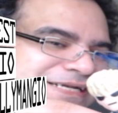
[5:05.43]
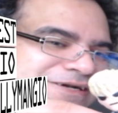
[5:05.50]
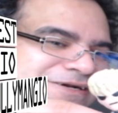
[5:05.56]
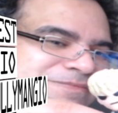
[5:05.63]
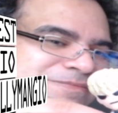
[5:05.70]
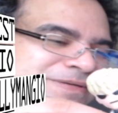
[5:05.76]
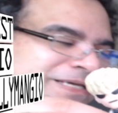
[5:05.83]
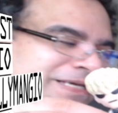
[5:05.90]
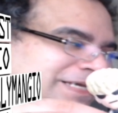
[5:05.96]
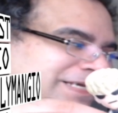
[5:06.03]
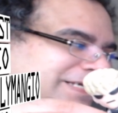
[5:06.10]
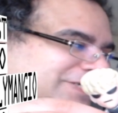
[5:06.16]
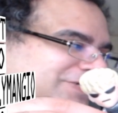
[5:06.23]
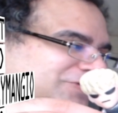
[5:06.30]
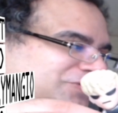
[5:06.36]
up.
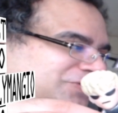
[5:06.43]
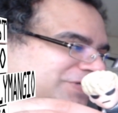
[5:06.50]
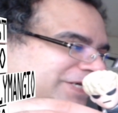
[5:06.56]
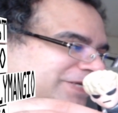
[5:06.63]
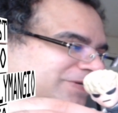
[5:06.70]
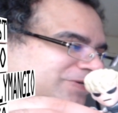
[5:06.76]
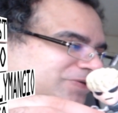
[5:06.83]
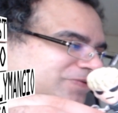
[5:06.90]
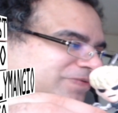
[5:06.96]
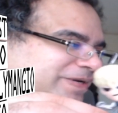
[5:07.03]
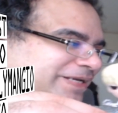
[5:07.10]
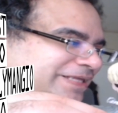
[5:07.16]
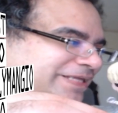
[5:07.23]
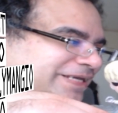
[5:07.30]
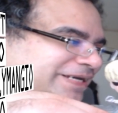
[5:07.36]
Here's Genos
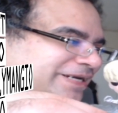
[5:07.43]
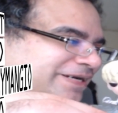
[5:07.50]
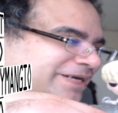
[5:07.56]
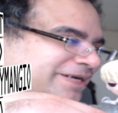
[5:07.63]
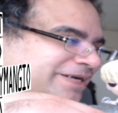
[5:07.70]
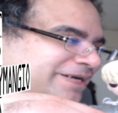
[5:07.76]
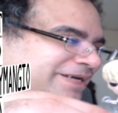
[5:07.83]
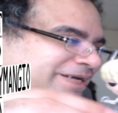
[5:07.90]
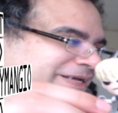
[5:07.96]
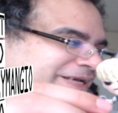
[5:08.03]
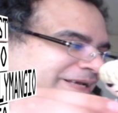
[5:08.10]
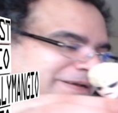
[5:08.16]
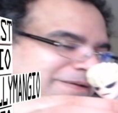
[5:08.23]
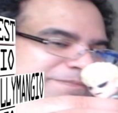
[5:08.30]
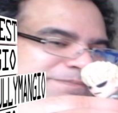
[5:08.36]
right there.
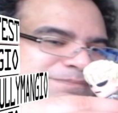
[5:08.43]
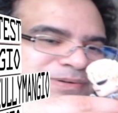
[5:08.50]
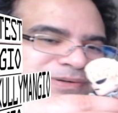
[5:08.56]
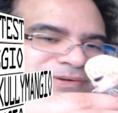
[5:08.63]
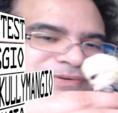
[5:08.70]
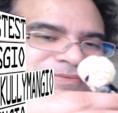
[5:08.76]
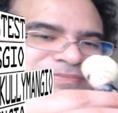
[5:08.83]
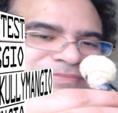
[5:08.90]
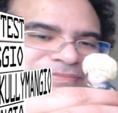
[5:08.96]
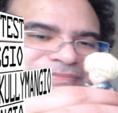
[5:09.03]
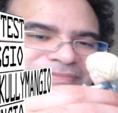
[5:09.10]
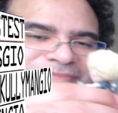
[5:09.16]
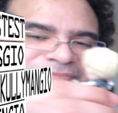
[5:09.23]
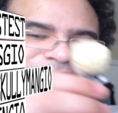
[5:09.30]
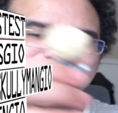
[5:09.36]
Boom.
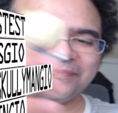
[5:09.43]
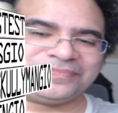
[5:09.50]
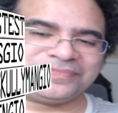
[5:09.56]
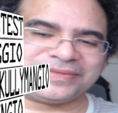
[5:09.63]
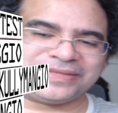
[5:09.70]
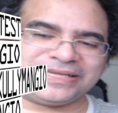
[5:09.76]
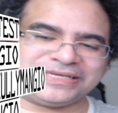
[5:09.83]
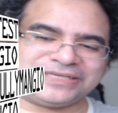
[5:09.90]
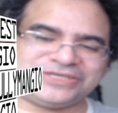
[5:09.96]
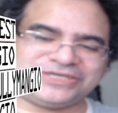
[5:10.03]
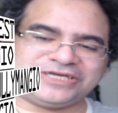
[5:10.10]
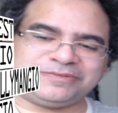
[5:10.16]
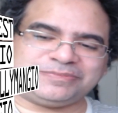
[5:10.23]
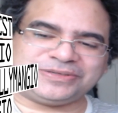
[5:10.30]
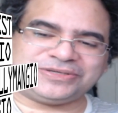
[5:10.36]
Like
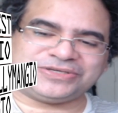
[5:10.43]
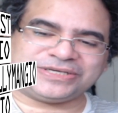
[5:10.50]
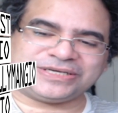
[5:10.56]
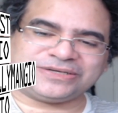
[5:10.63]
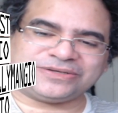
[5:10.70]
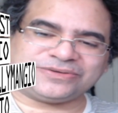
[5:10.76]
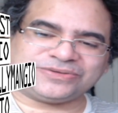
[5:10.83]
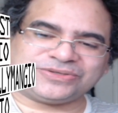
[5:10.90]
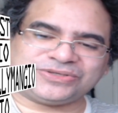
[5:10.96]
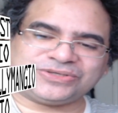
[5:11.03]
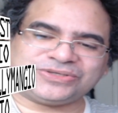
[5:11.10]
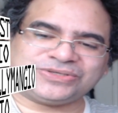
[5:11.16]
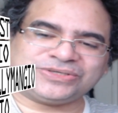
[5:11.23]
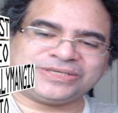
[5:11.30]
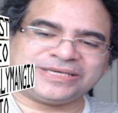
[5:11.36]
Chibi
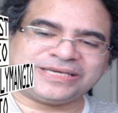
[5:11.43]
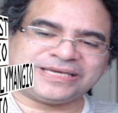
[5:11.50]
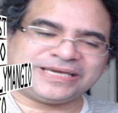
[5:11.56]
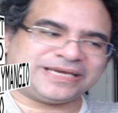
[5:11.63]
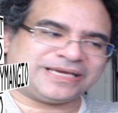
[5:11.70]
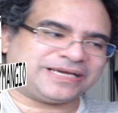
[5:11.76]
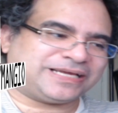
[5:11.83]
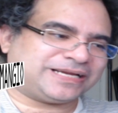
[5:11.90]
Genos hanging